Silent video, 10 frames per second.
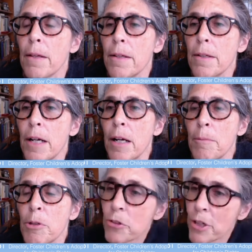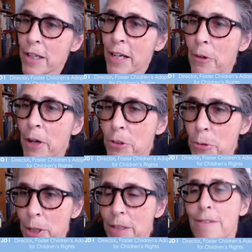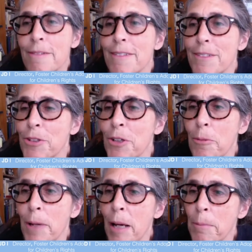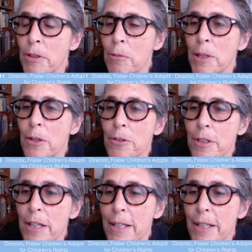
UCLA graduate, so I'm happy to be here today.